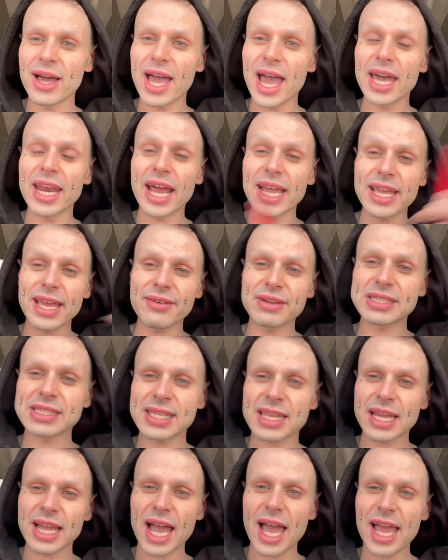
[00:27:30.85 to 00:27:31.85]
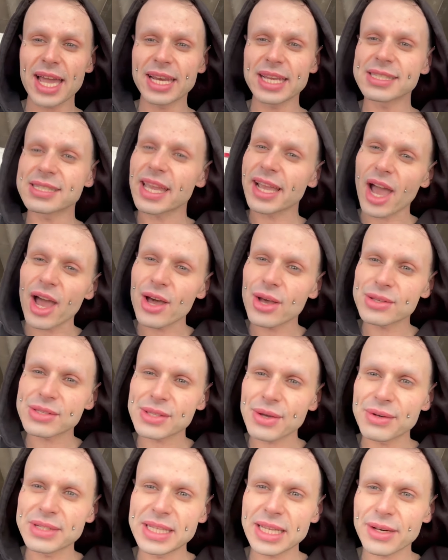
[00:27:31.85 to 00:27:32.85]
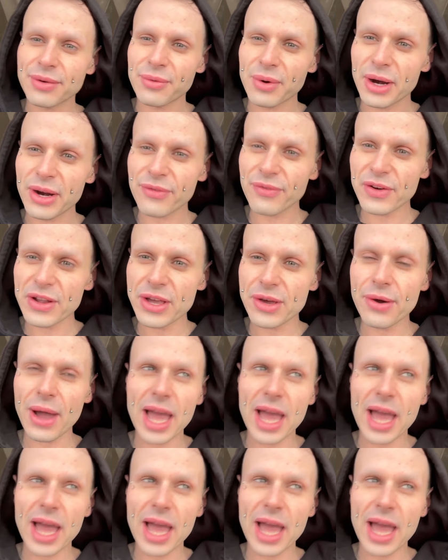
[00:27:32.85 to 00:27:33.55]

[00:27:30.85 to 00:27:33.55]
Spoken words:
and I gave it to the guy, and he's like, "Oh, so it didn't work for you?"